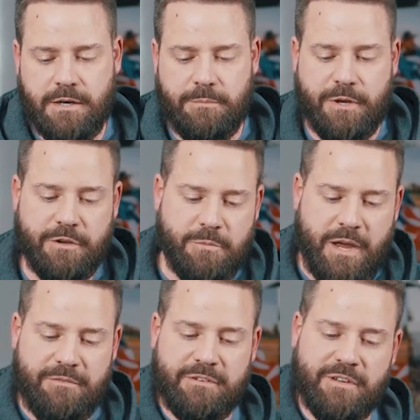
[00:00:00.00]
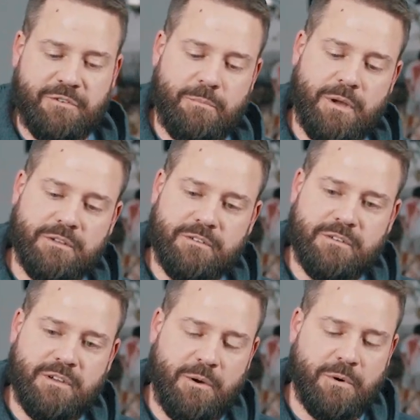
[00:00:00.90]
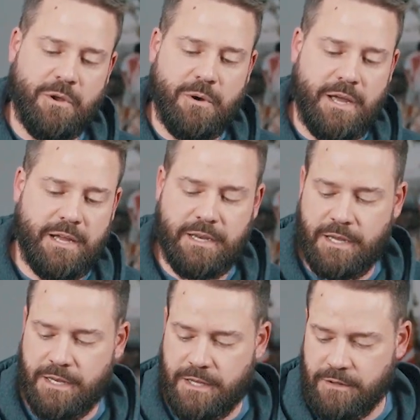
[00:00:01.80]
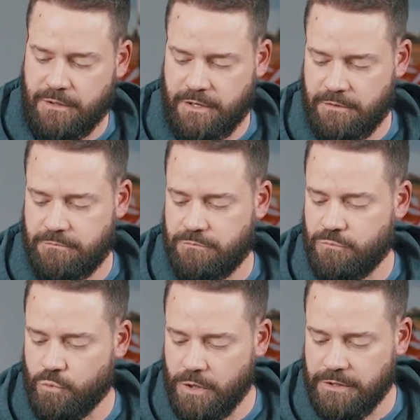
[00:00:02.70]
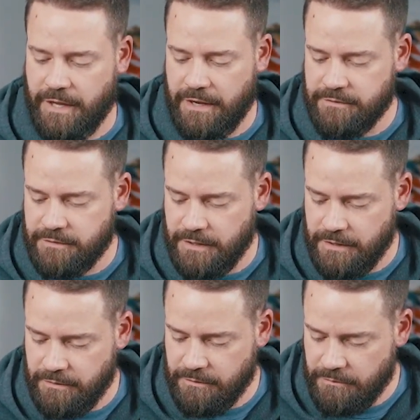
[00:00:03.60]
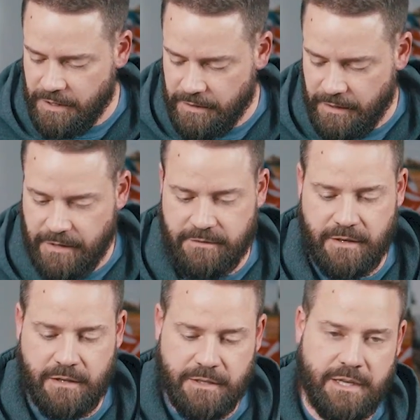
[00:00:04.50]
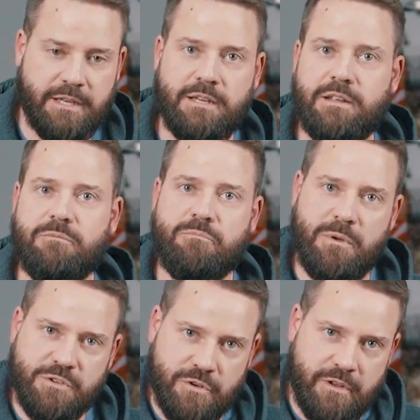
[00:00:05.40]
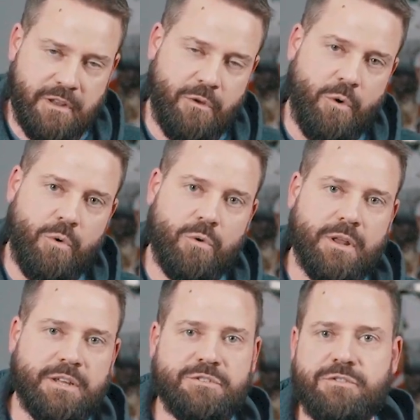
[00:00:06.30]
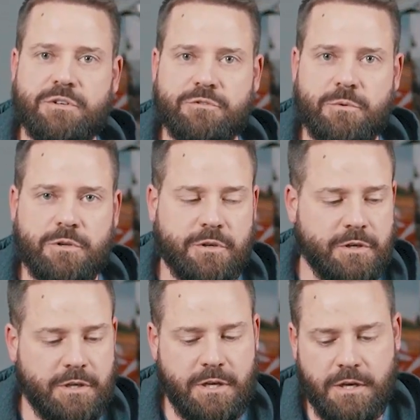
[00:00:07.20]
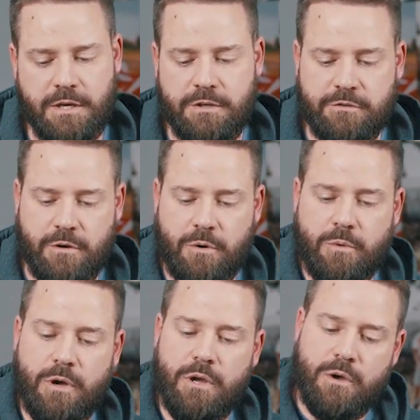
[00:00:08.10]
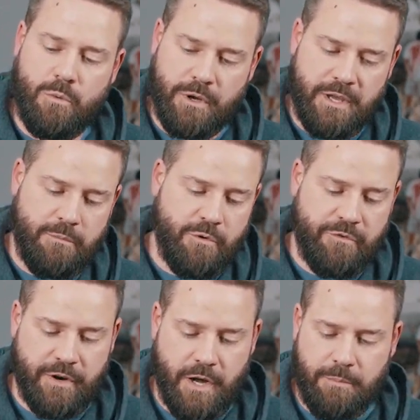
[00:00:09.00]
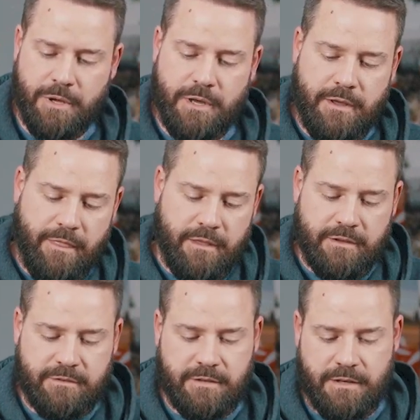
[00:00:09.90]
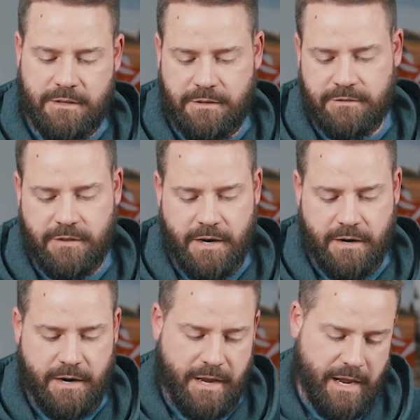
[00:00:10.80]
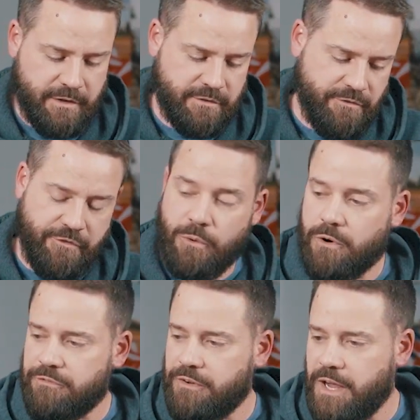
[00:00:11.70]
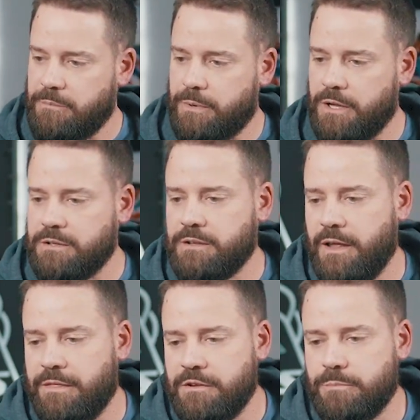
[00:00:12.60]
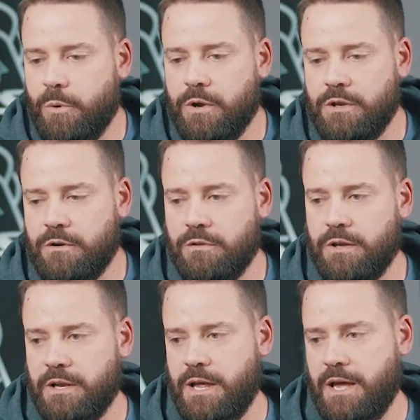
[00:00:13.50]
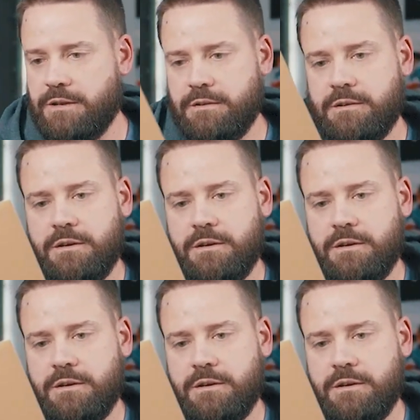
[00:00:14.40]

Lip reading: because we have these extra belts, I want to go ahead and get it looking real nice, get it nice and clean, make sure that the whole edge feels real good. So we'll keep moving up. This is their X4 fine belt. At this point, you're looking at